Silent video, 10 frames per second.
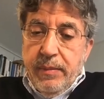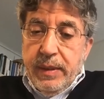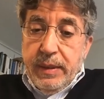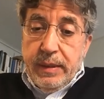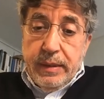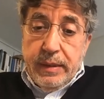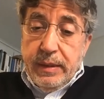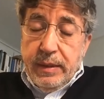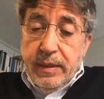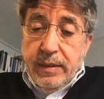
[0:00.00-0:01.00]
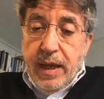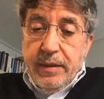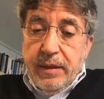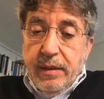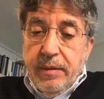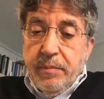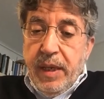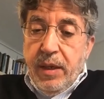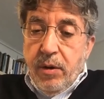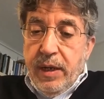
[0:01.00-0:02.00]
it's entitled
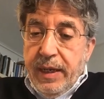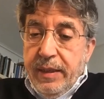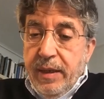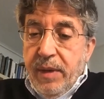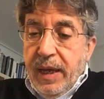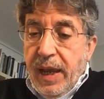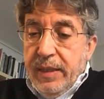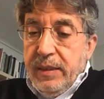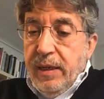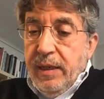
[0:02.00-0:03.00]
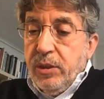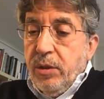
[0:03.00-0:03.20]
Beyond Academic Excellence,